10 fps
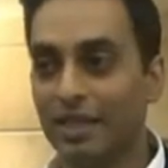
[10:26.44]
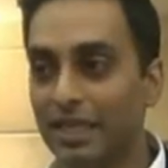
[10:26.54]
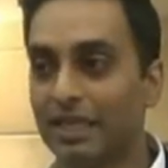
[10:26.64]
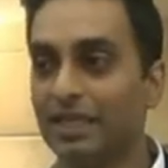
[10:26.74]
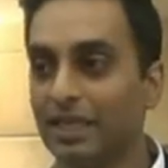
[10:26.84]

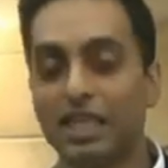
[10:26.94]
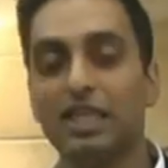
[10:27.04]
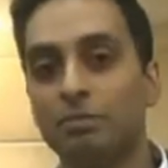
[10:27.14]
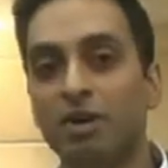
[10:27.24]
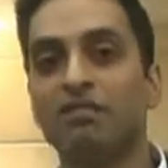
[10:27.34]
Indian
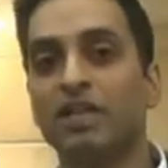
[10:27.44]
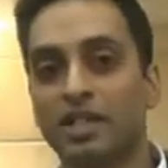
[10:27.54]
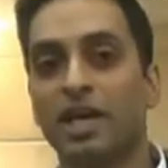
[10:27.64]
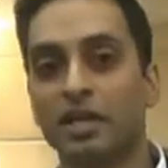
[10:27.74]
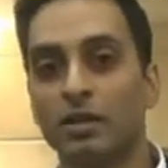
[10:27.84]
lead above the
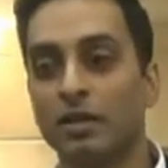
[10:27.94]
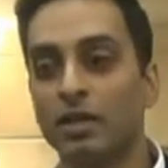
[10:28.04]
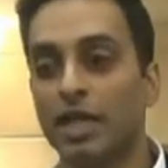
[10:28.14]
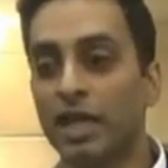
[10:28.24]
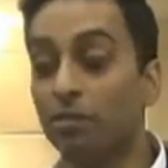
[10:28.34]
title
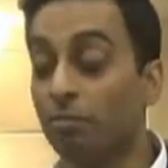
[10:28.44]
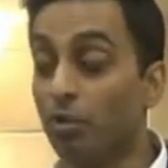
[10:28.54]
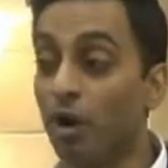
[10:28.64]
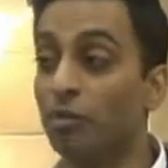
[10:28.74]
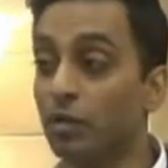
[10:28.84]
in a
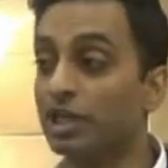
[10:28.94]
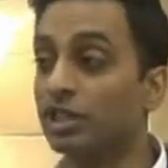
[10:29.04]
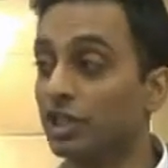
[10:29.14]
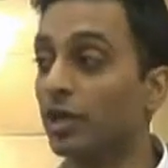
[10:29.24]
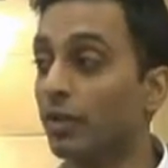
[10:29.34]
Broadway
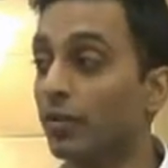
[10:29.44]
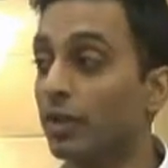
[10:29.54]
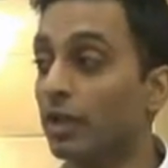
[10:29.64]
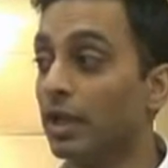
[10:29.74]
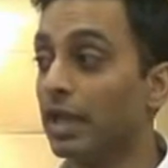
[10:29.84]
show
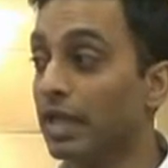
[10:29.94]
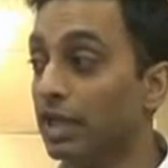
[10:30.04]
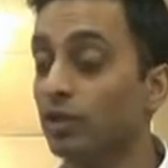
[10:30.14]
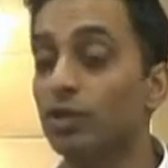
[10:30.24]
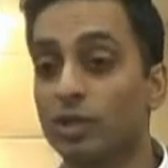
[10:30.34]

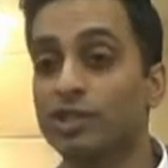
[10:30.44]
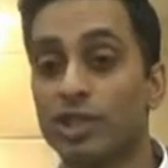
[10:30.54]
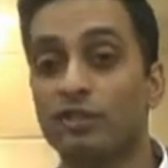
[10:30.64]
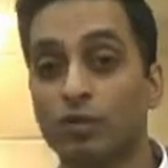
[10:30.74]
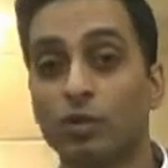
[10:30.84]
in New York
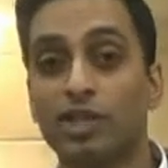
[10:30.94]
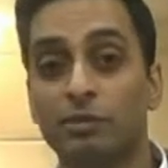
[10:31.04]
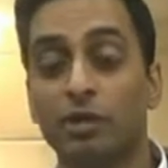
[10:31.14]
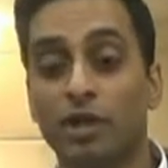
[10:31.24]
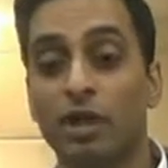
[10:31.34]
City,
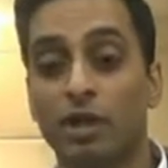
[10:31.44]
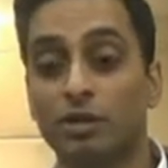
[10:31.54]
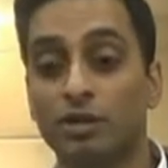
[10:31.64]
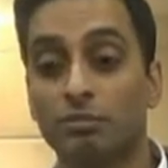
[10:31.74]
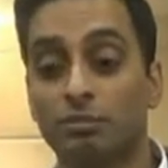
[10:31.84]
$14 million
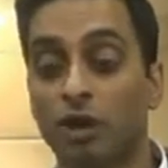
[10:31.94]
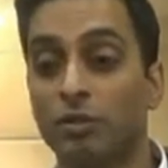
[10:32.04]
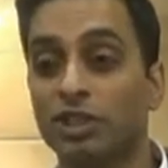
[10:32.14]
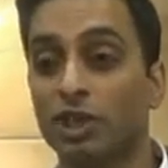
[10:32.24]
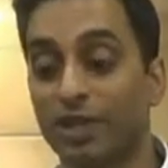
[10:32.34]

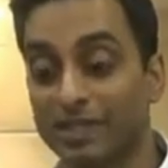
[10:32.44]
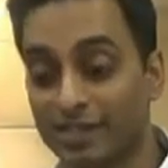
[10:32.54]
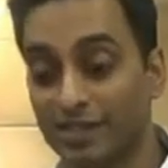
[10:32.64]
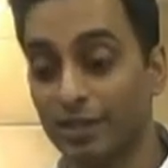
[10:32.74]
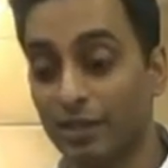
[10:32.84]
Broadway show that
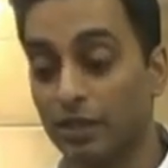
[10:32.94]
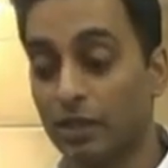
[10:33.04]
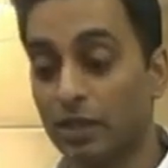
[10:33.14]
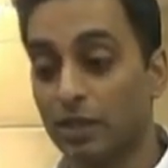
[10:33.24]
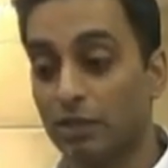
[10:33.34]
still,
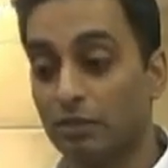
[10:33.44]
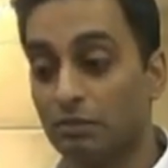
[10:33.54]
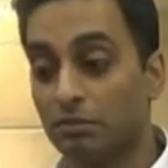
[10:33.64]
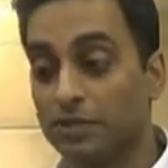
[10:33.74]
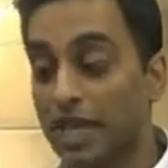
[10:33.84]

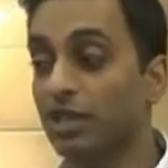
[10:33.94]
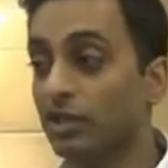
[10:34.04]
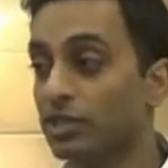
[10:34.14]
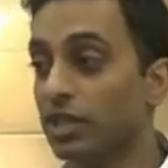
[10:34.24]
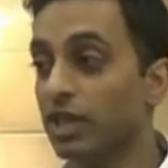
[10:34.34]
10
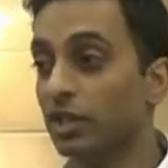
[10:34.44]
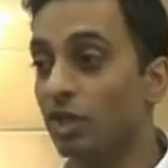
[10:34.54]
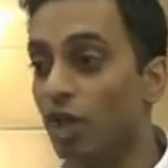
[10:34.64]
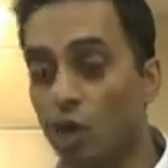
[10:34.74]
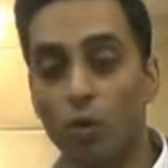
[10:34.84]
years
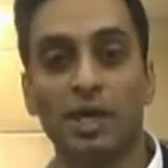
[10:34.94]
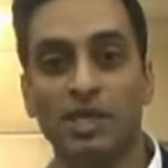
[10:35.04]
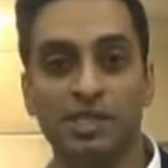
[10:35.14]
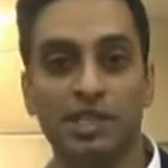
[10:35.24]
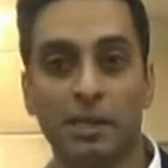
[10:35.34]
later, no one
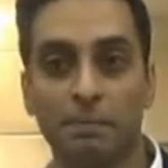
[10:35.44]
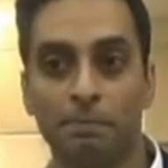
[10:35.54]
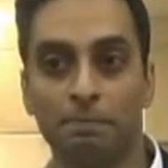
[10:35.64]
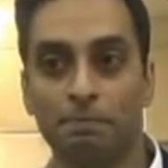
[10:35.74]
has done.